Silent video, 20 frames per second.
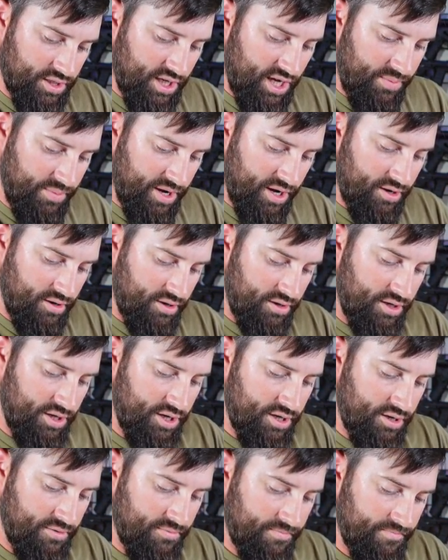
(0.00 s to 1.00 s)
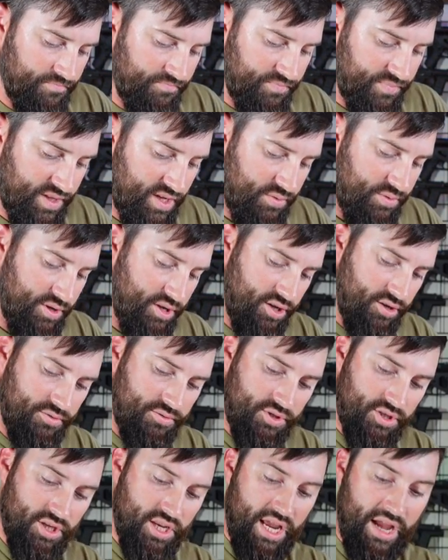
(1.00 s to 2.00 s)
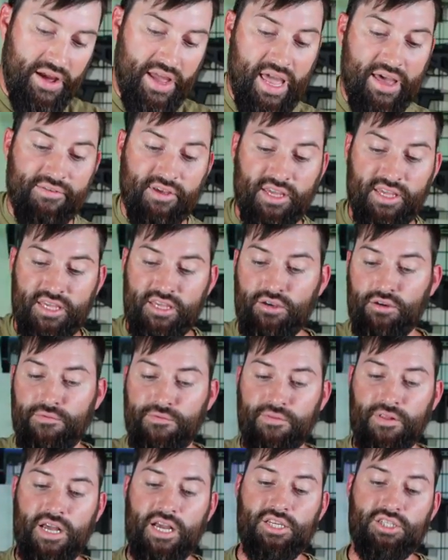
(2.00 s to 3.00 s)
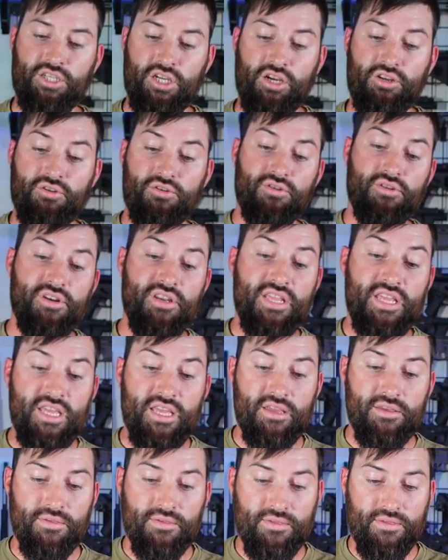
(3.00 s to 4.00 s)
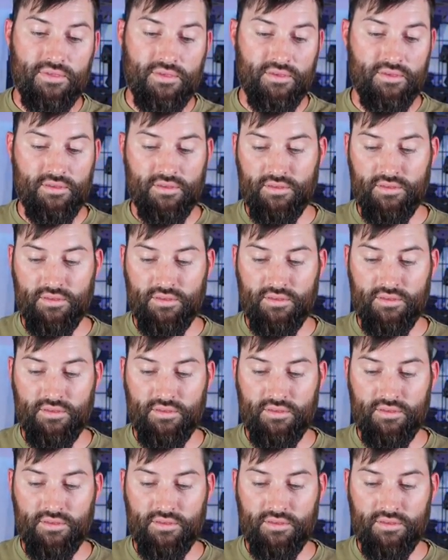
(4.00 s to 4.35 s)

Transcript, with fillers: guy back on here, there we go. So now I have a kill flash underneath